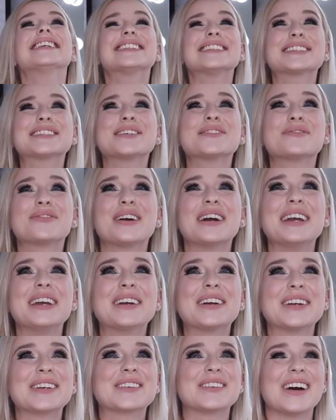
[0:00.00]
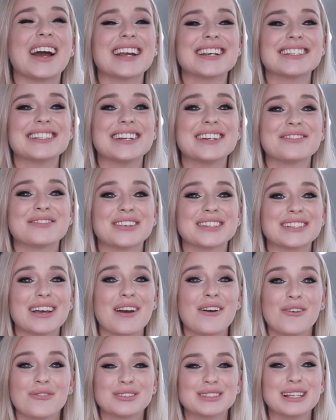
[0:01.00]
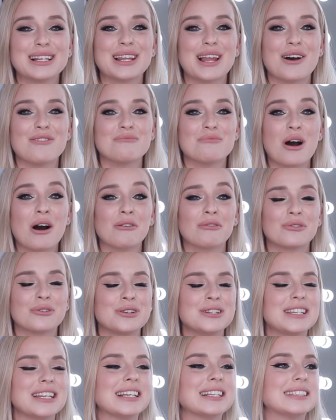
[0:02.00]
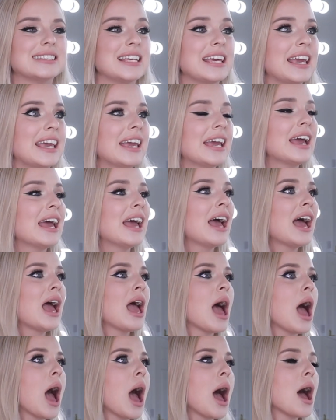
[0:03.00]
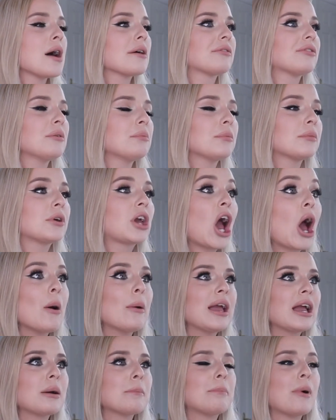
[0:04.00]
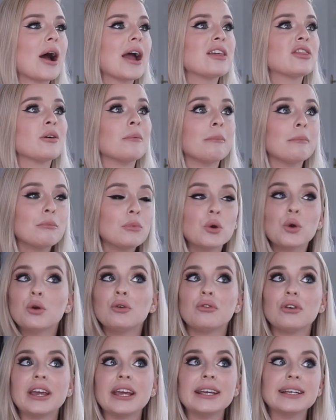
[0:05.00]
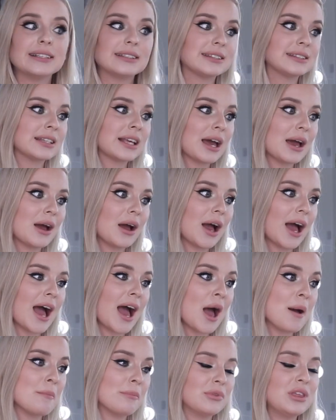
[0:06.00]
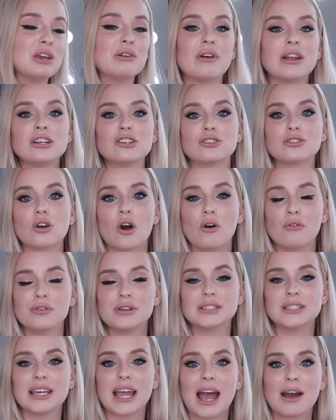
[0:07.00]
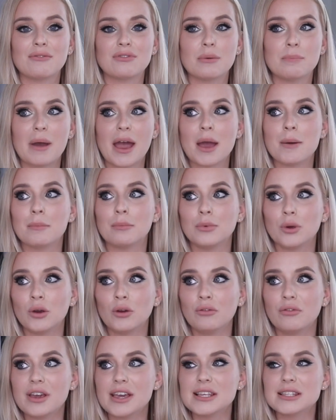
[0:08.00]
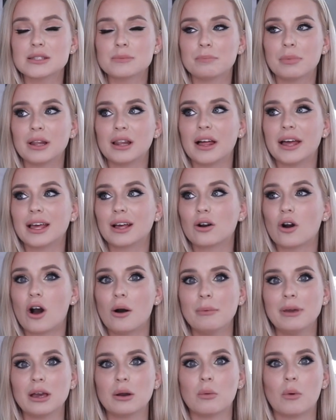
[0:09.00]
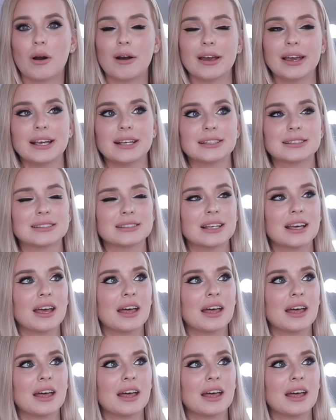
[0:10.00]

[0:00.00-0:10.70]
is a pretty good question because I obviously love Marvel and DC. From going by the movies, the Avengers obviously have the better movies, but like comic wise,